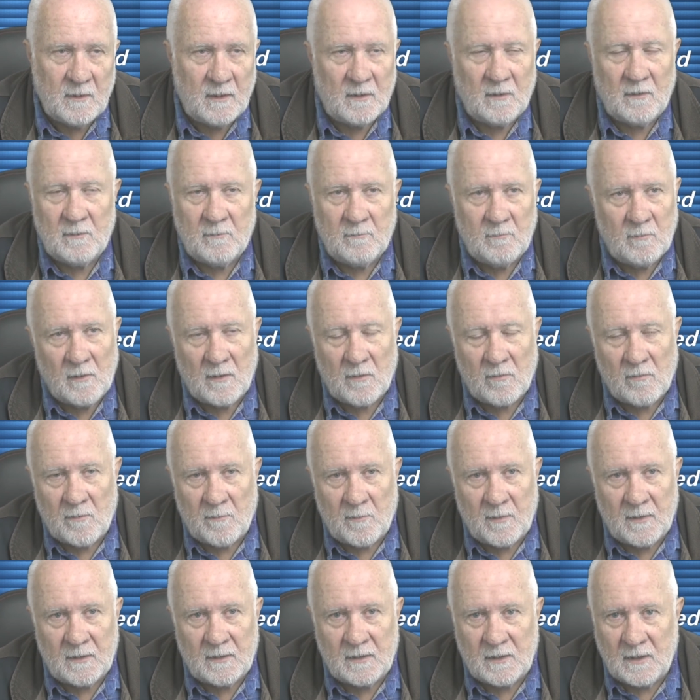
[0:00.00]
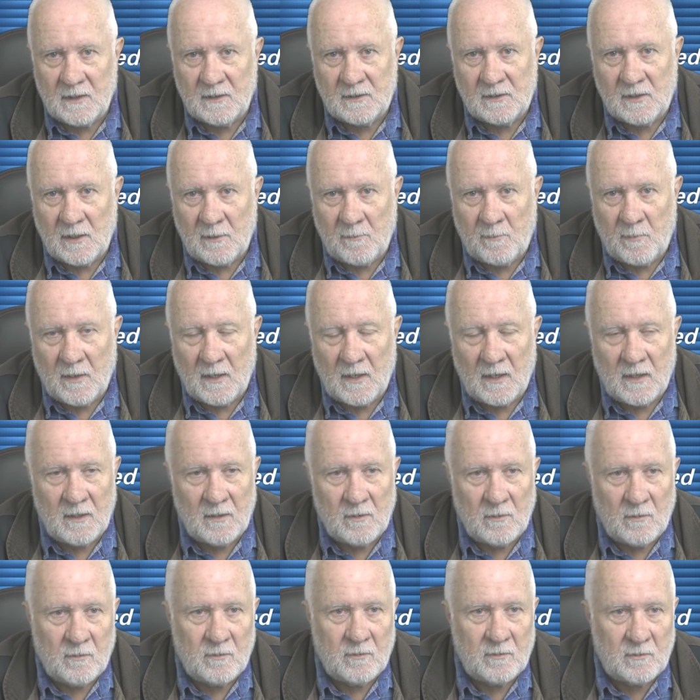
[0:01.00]
whether it be DCP
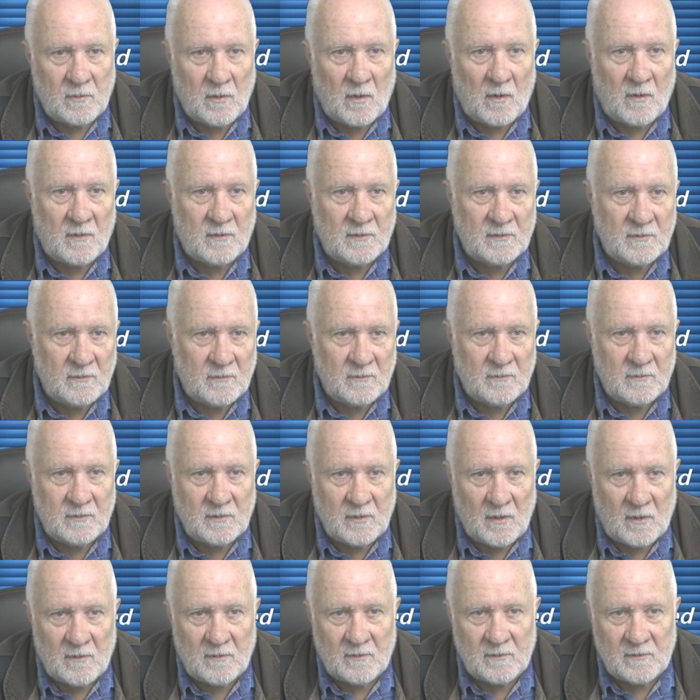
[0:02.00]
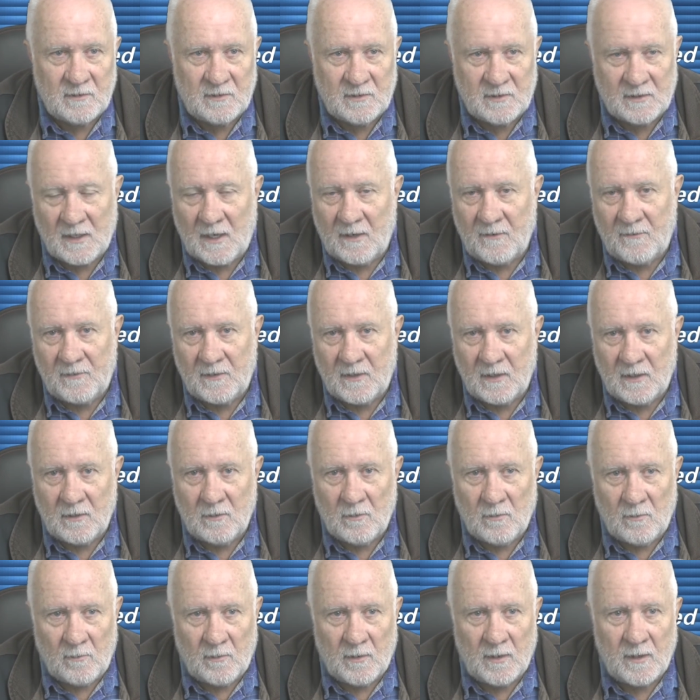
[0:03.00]
or DOCS or Child Safety
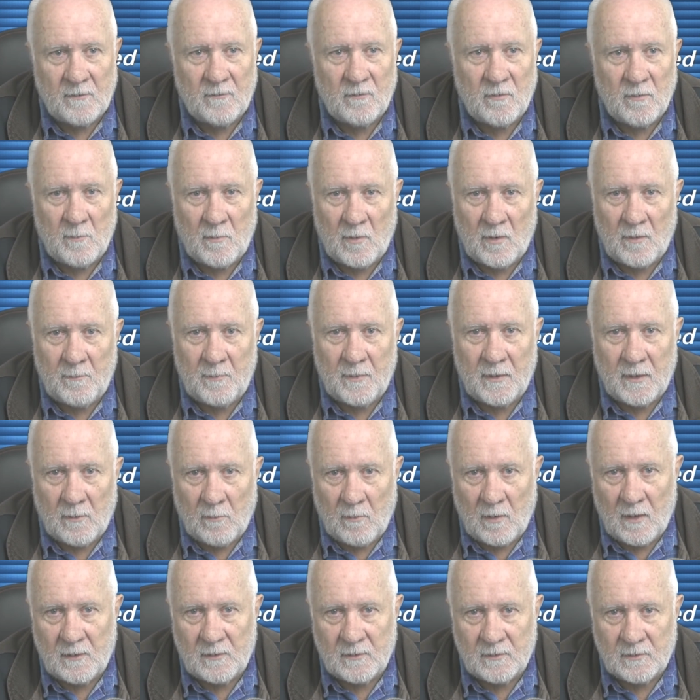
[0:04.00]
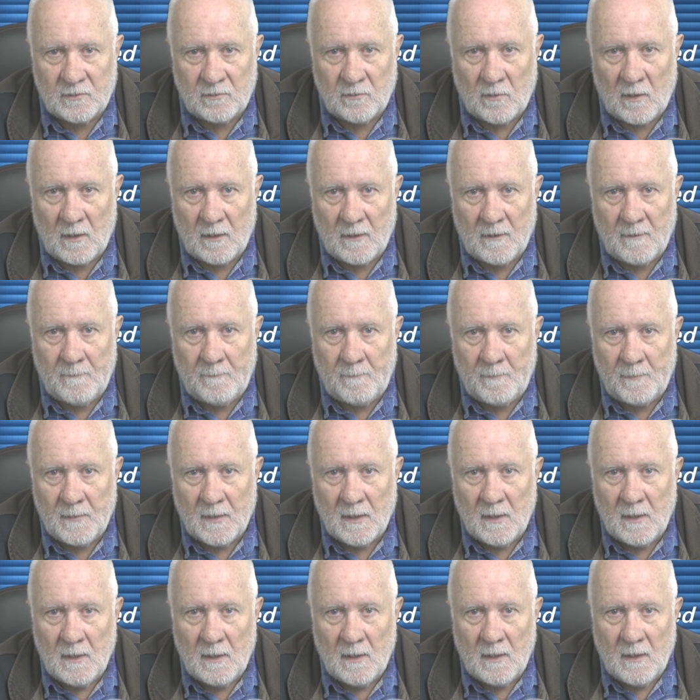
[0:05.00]
or whatever it might be around Australia.
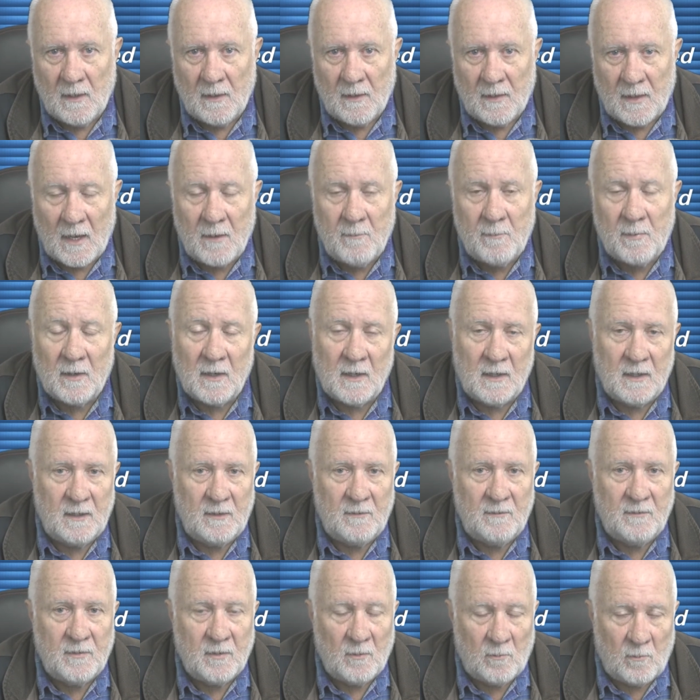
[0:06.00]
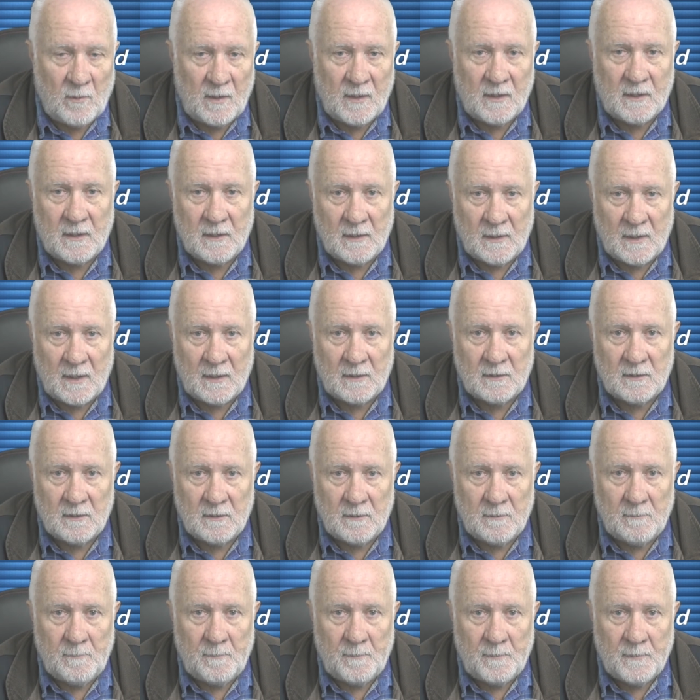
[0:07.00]
They believe that we're
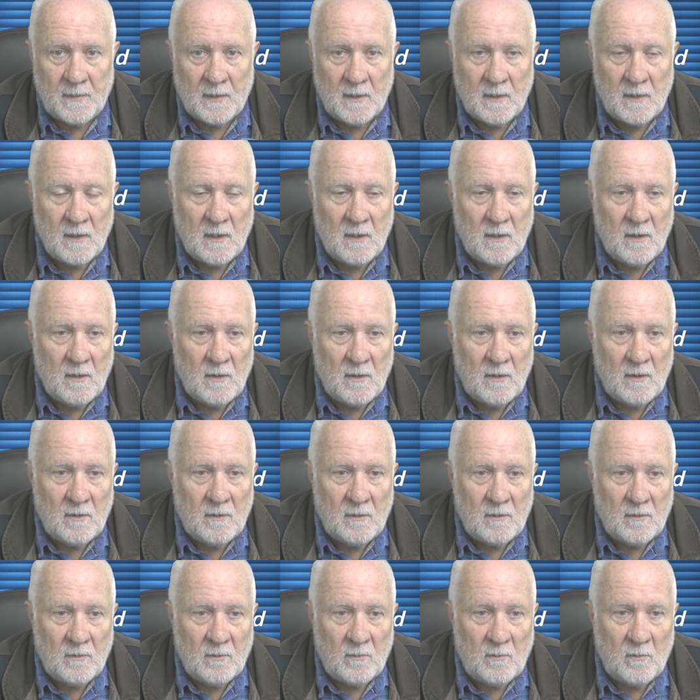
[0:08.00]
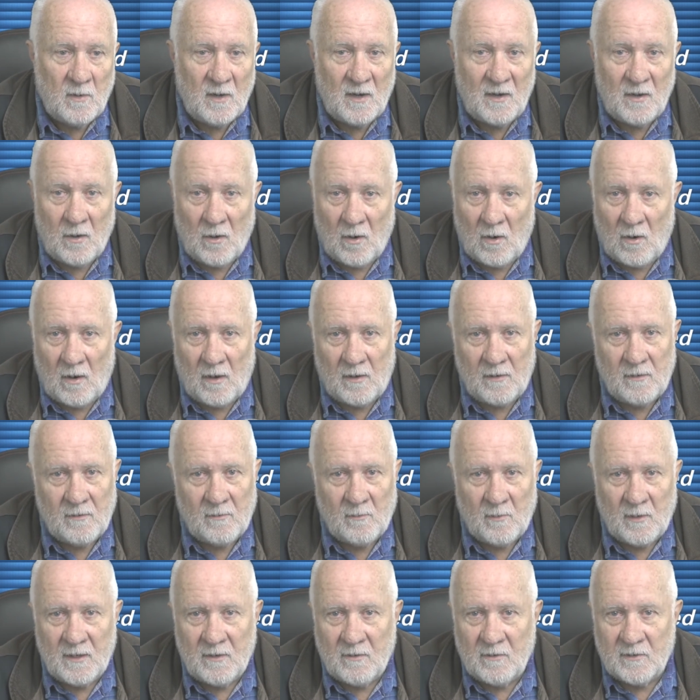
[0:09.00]
connected. We're not.
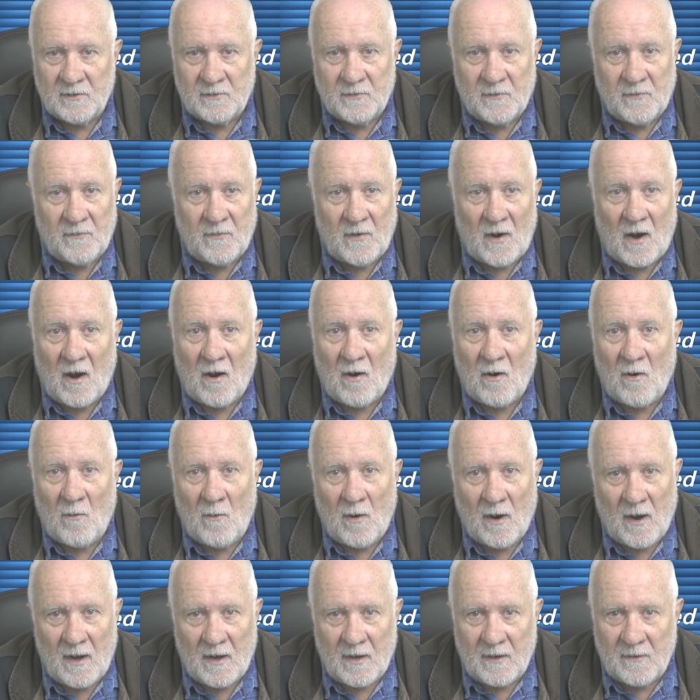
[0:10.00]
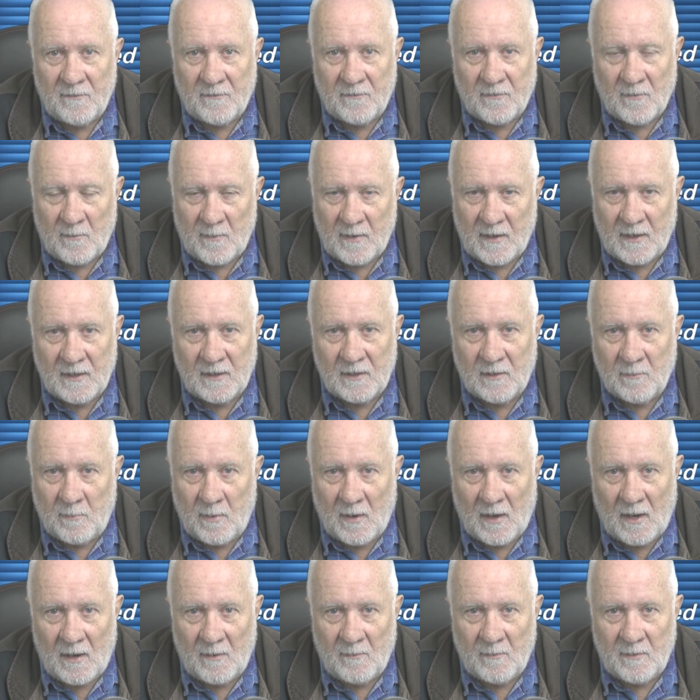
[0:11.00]
We're as far away from any
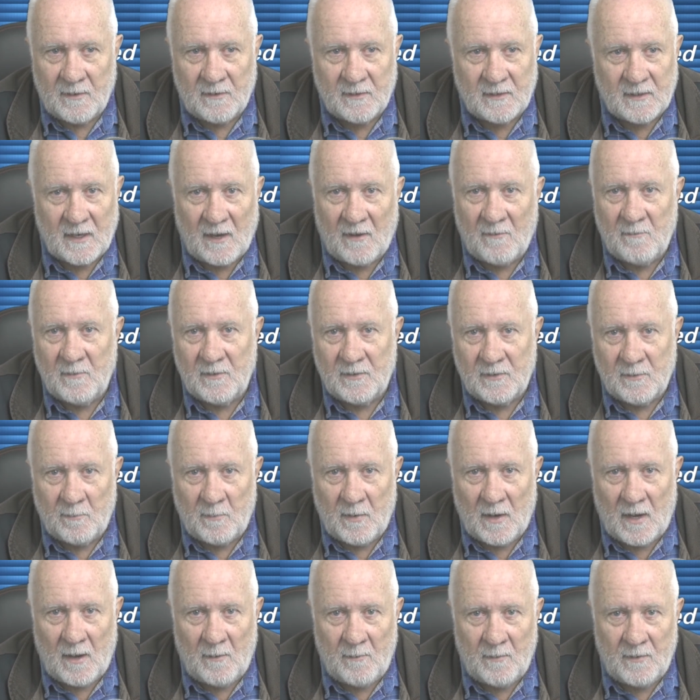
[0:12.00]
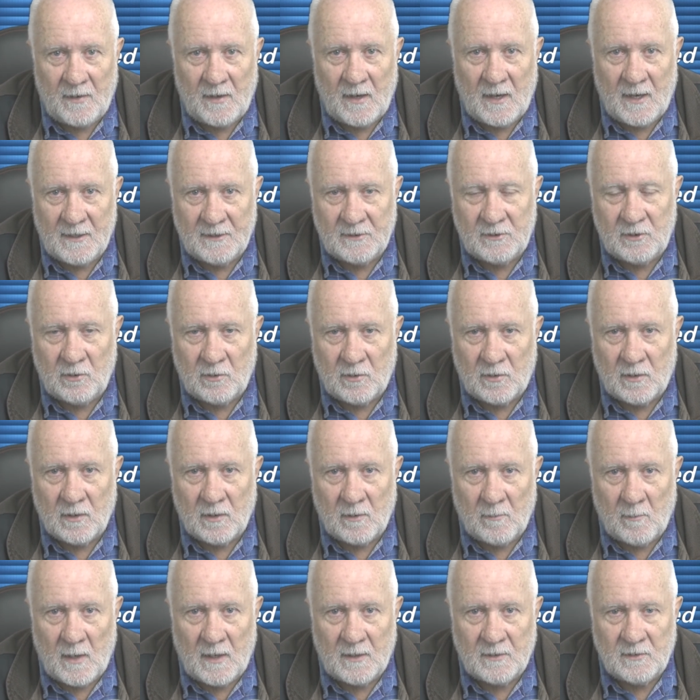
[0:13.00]
government department, as you can
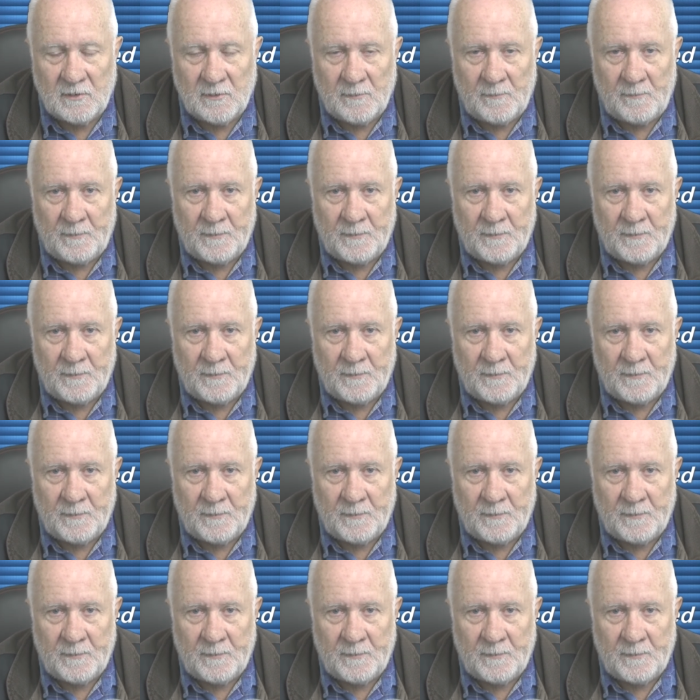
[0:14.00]
imagine.